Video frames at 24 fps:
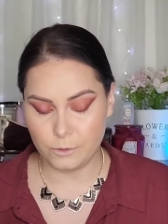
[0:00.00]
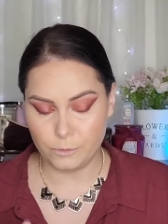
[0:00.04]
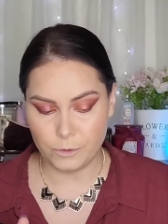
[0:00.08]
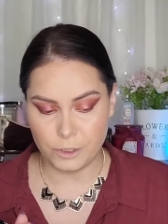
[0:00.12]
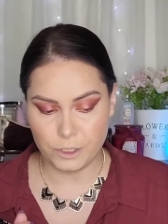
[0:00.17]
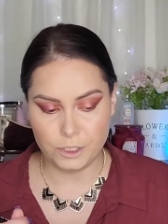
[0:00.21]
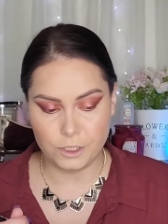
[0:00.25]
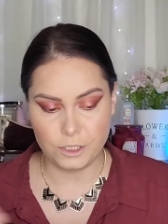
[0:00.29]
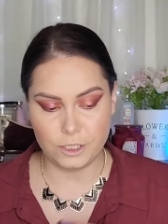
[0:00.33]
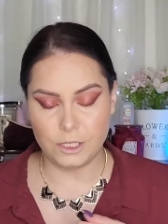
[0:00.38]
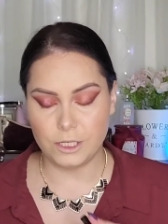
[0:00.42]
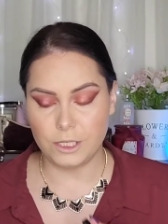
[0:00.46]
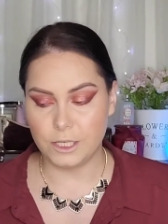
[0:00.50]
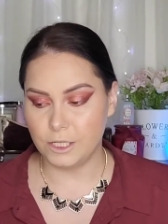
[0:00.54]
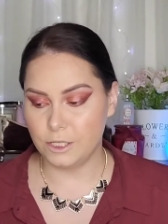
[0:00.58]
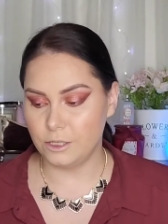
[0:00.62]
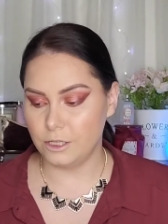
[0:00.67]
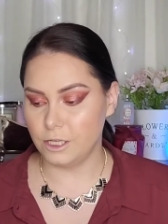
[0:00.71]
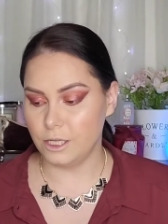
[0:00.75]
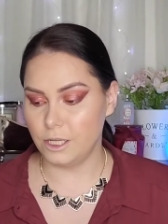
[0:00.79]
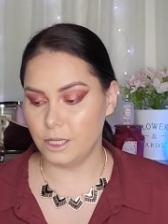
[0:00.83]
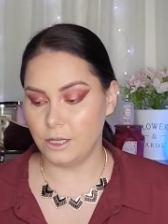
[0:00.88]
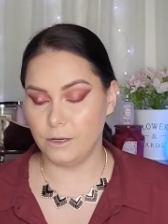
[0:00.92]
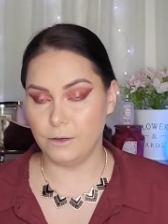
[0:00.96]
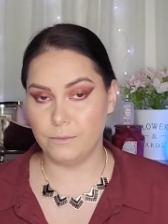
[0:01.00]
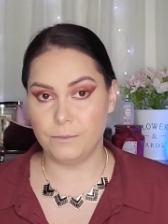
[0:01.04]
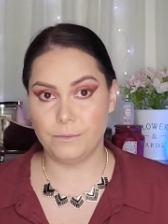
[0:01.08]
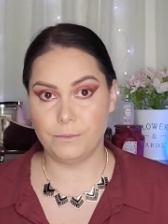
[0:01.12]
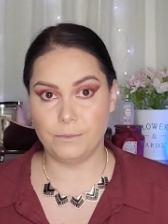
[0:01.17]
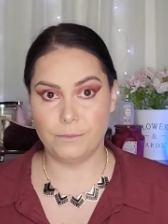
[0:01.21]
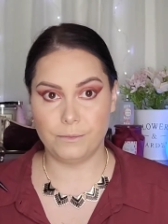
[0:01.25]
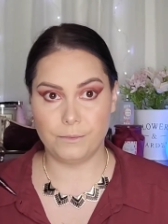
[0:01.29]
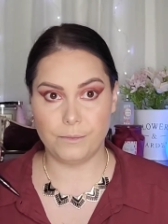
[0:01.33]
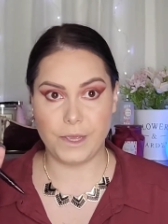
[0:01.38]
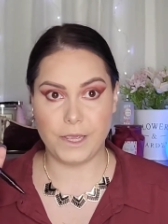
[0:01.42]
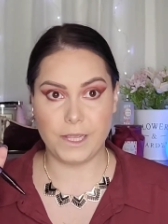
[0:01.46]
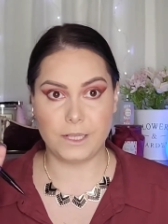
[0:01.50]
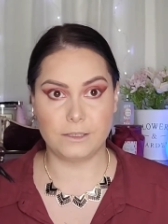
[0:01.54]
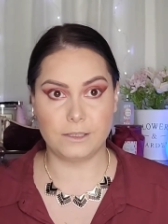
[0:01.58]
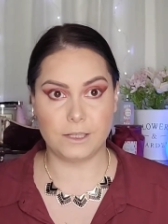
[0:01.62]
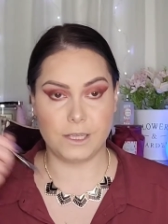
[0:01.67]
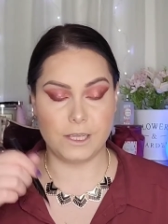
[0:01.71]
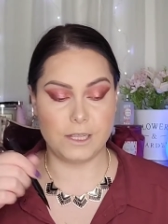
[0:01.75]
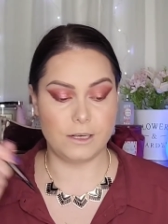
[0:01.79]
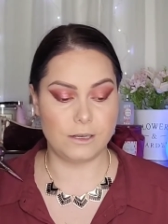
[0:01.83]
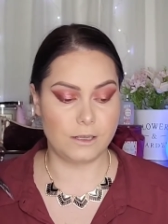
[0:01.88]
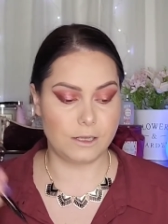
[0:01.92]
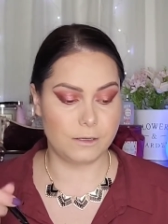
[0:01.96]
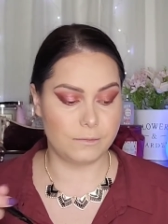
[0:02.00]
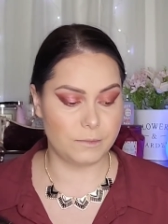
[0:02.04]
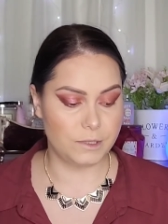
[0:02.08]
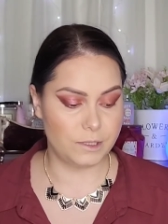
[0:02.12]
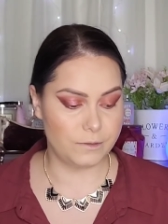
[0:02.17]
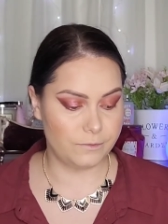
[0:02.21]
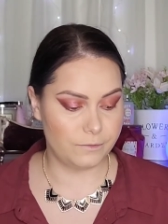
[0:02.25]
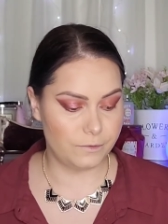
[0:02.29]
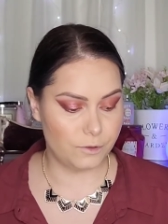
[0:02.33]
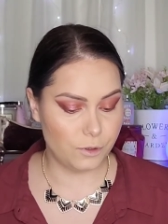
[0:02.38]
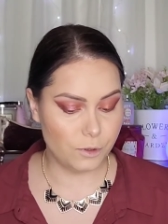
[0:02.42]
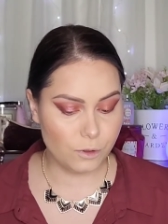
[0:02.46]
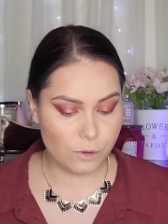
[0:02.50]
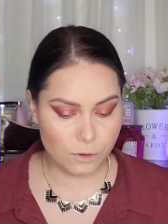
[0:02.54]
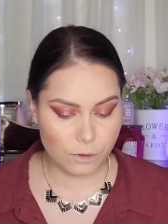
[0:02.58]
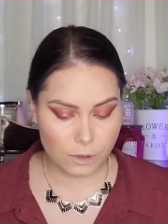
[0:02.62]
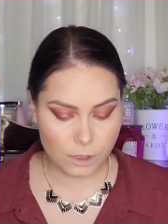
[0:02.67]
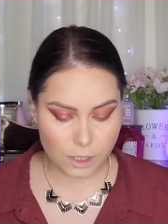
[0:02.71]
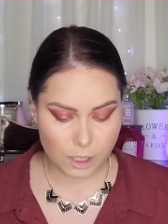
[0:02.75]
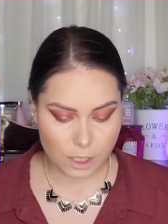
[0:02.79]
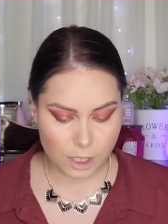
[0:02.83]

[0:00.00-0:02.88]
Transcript: which literally makes the ink comes through.